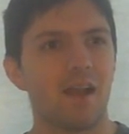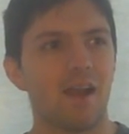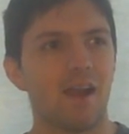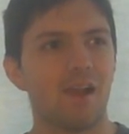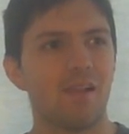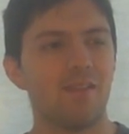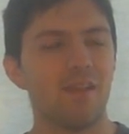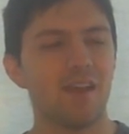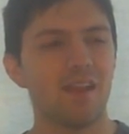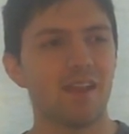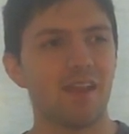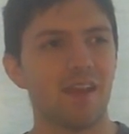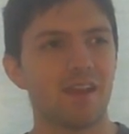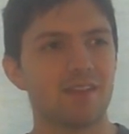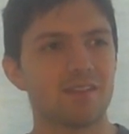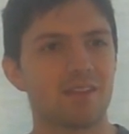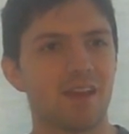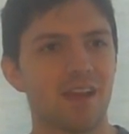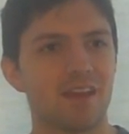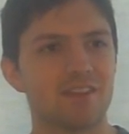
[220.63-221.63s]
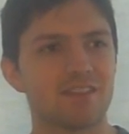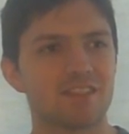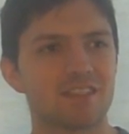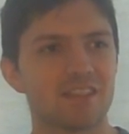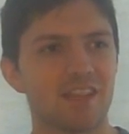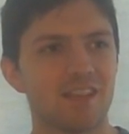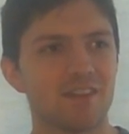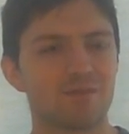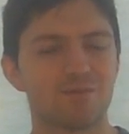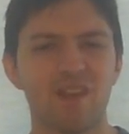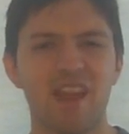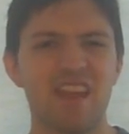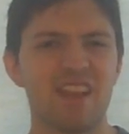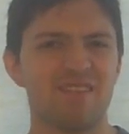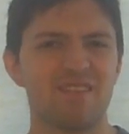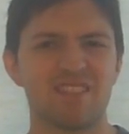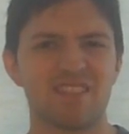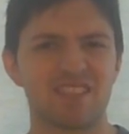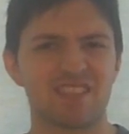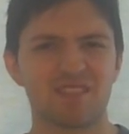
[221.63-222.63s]
And then I decided
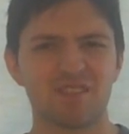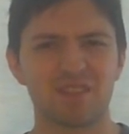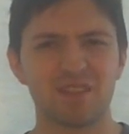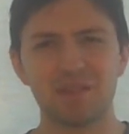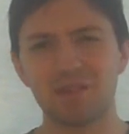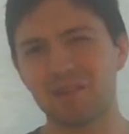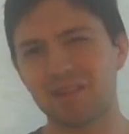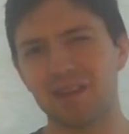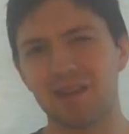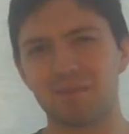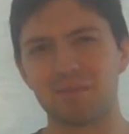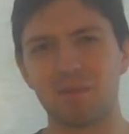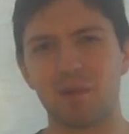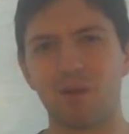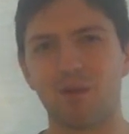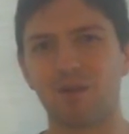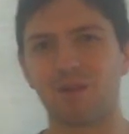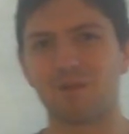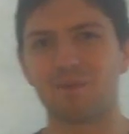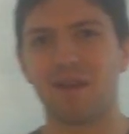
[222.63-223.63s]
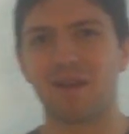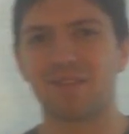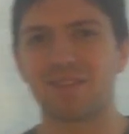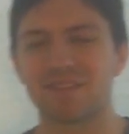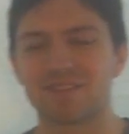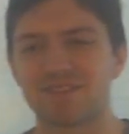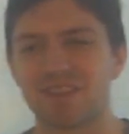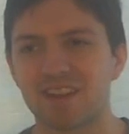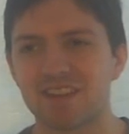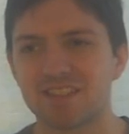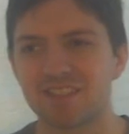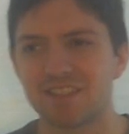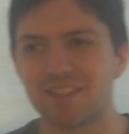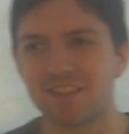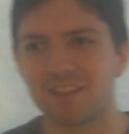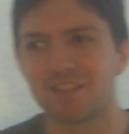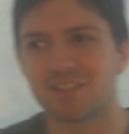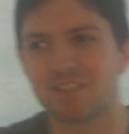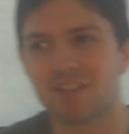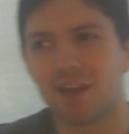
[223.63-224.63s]
randomly just started to look up more about this vaccine
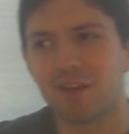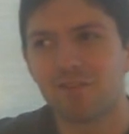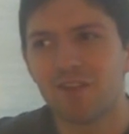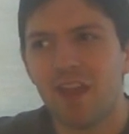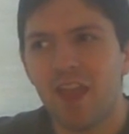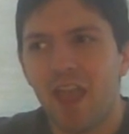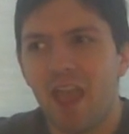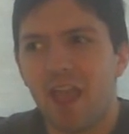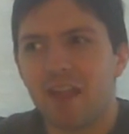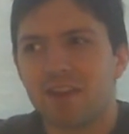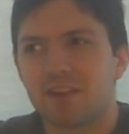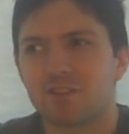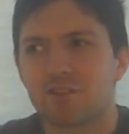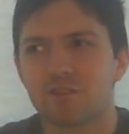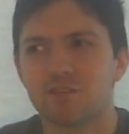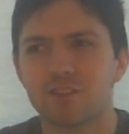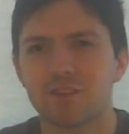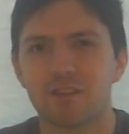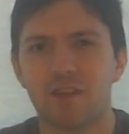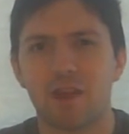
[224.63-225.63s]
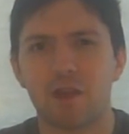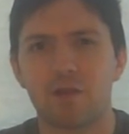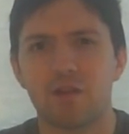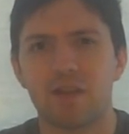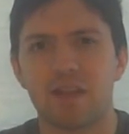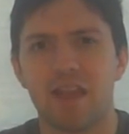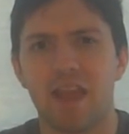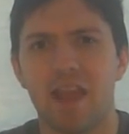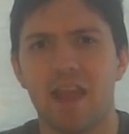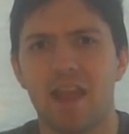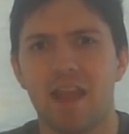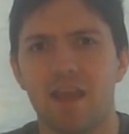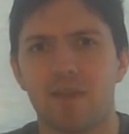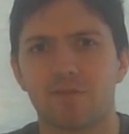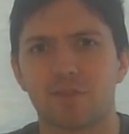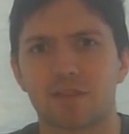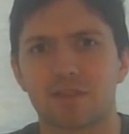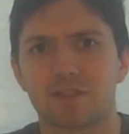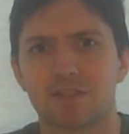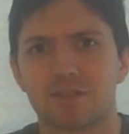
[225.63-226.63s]
and stuff, and it turns out I already have
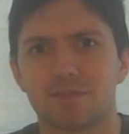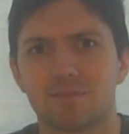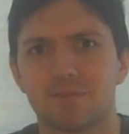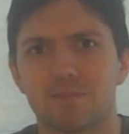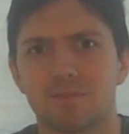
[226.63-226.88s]
it.